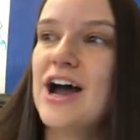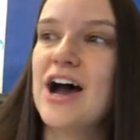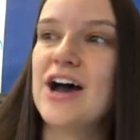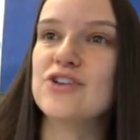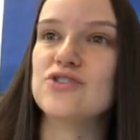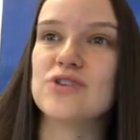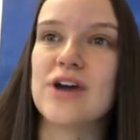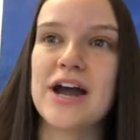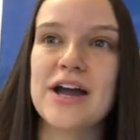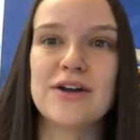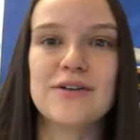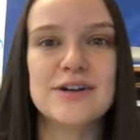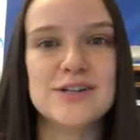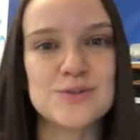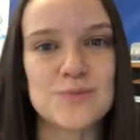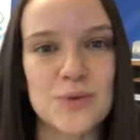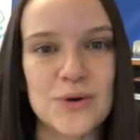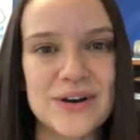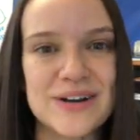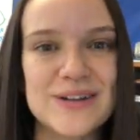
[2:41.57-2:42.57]
a dry
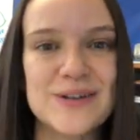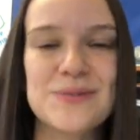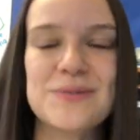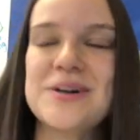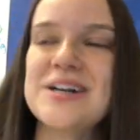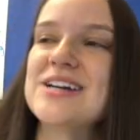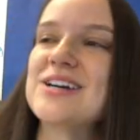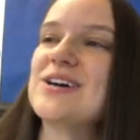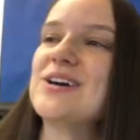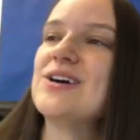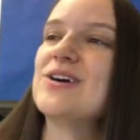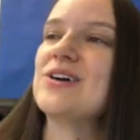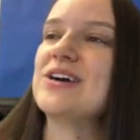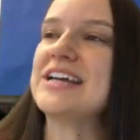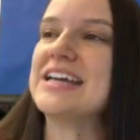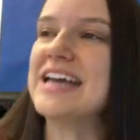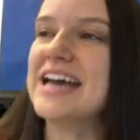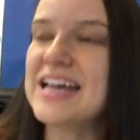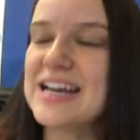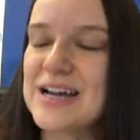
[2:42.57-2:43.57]
erase board and a marker, or
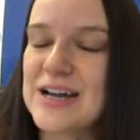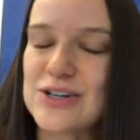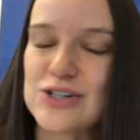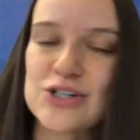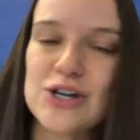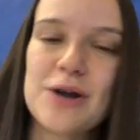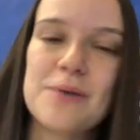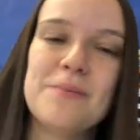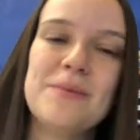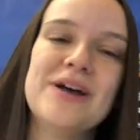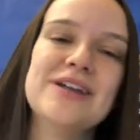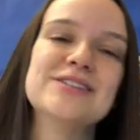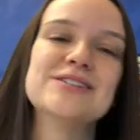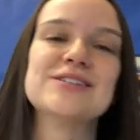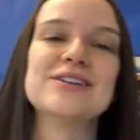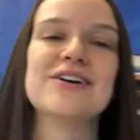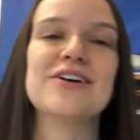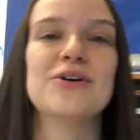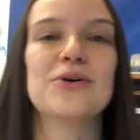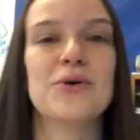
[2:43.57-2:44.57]
get a sharp
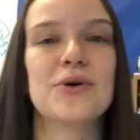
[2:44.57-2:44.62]
pencil,